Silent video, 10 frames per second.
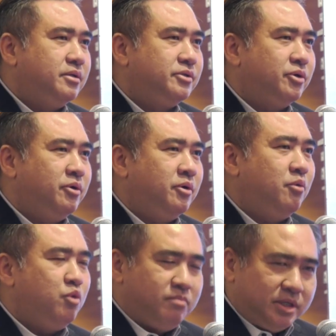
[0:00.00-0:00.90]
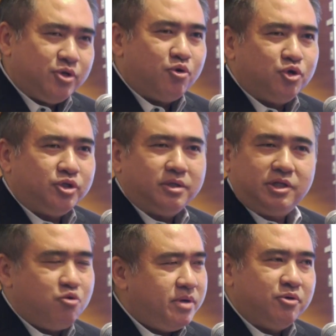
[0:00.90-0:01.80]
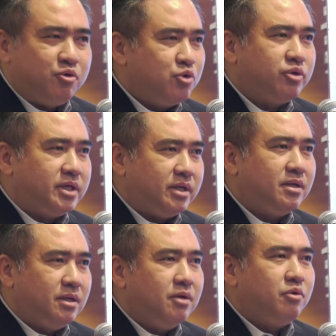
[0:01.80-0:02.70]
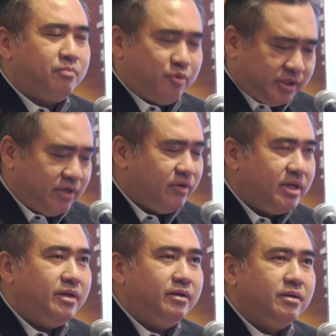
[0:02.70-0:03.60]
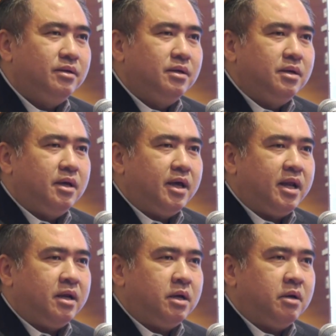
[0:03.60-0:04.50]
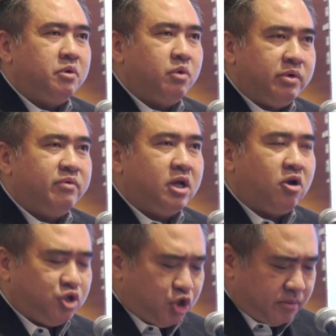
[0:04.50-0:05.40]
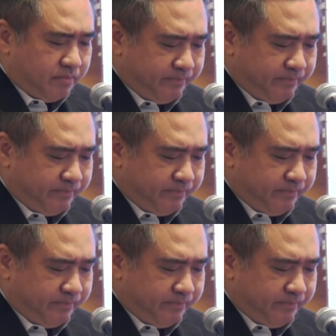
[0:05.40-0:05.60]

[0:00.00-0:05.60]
So women's coach, there will be no U-turn. We'll proceed with it and uh, we will even launch it.